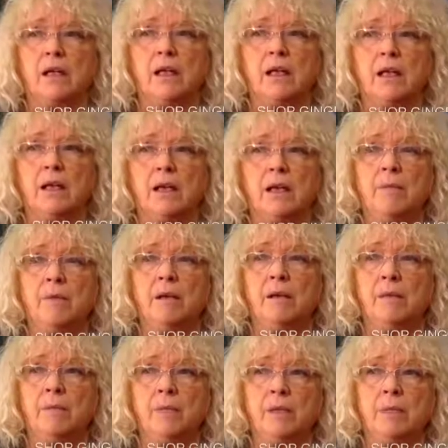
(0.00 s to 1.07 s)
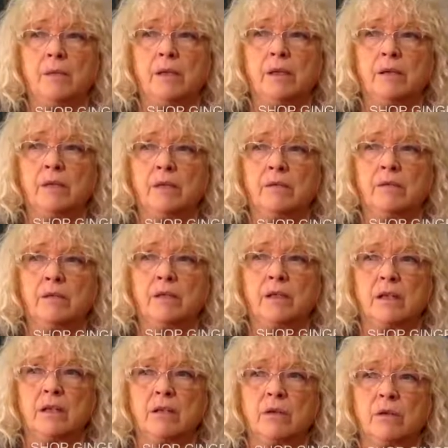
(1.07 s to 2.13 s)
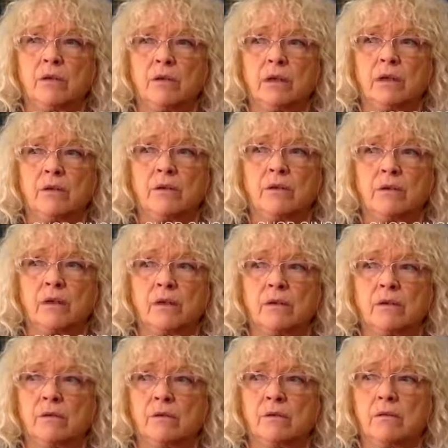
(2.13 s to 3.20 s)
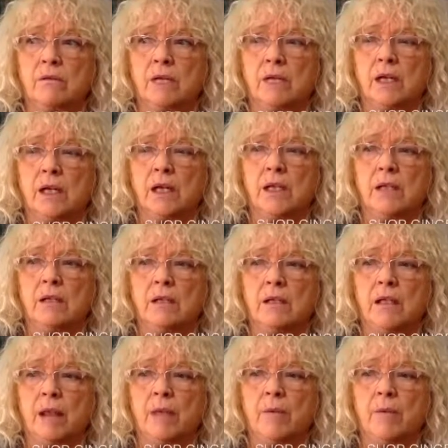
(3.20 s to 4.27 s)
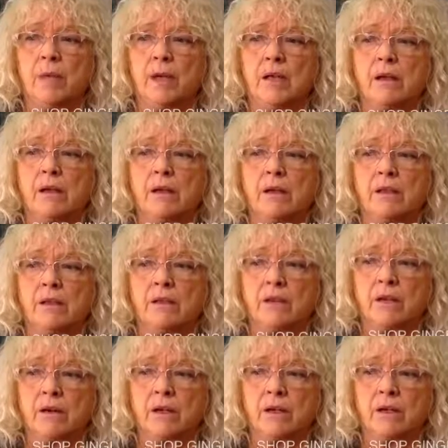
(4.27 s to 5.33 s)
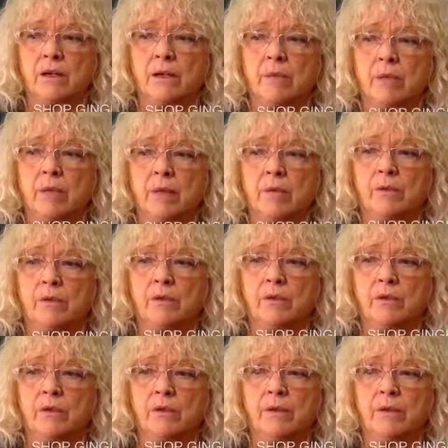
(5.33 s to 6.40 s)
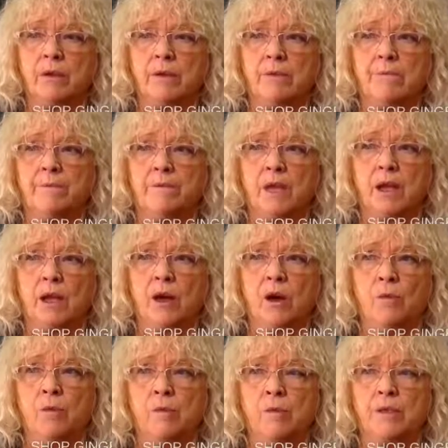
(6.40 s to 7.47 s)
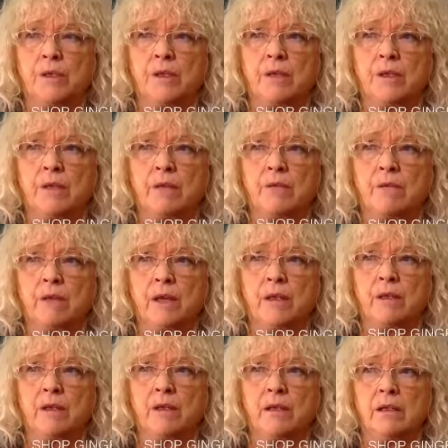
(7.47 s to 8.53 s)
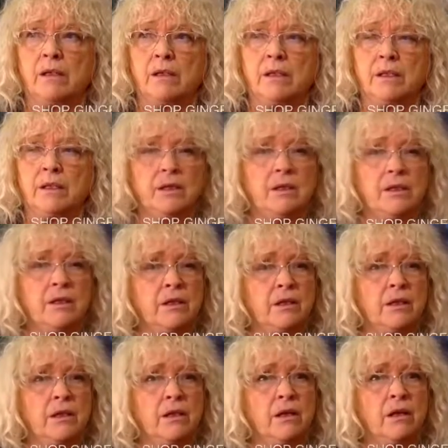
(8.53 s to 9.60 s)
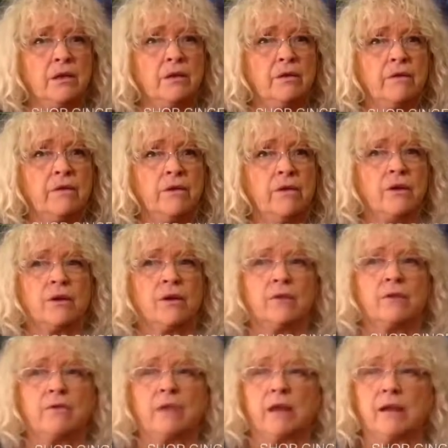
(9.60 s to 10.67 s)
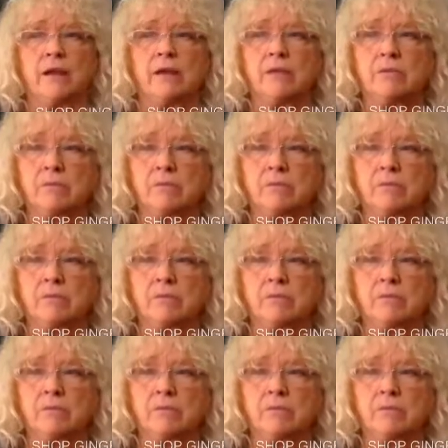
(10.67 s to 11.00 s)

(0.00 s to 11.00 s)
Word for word: And that might have been because it was like 20 years ago and now mankind's starting to be able to open to that red. Listen to the color of thought on red.